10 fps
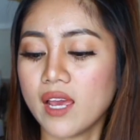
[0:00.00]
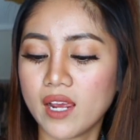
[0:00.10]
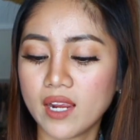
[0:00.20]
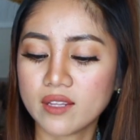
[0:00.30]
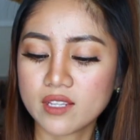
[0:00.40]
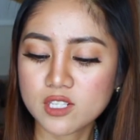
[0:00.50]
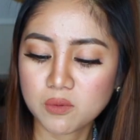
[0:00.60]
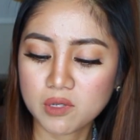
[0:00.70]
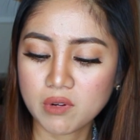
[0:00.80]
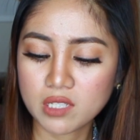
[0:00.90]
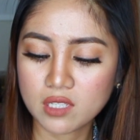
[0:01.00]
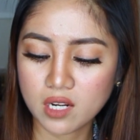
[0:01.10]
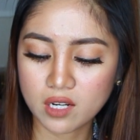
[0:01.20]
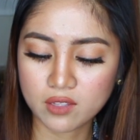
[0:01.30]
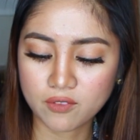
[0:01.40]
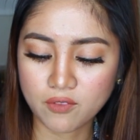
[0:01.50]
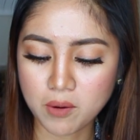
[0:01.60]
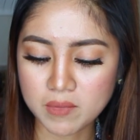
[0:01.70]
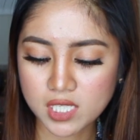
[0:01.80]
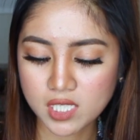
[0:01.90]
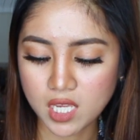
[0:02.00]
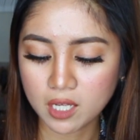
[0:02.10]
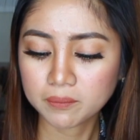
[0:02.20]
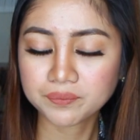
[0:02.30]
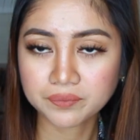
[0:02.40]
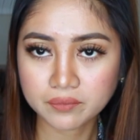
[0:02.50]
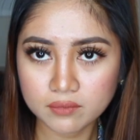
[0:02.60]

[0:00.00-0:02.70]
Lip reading: And this one right here, the Pharmacy,